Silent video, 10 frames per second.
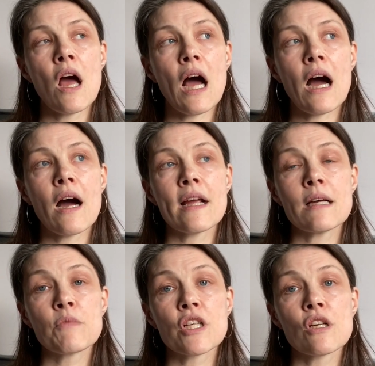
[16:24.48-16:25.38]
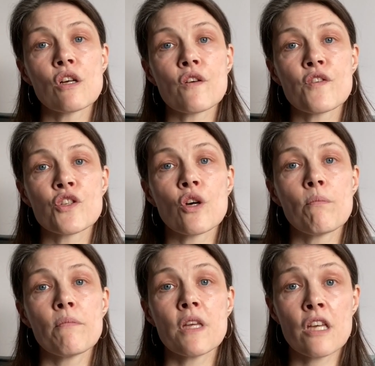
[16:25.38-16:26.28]
I am going to look for
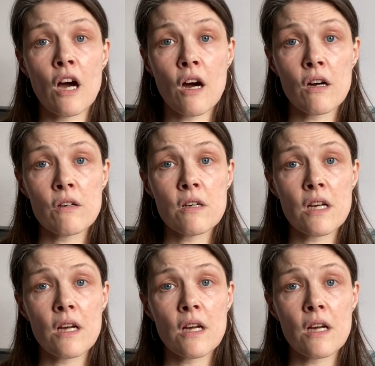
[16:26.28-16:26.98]
some yarn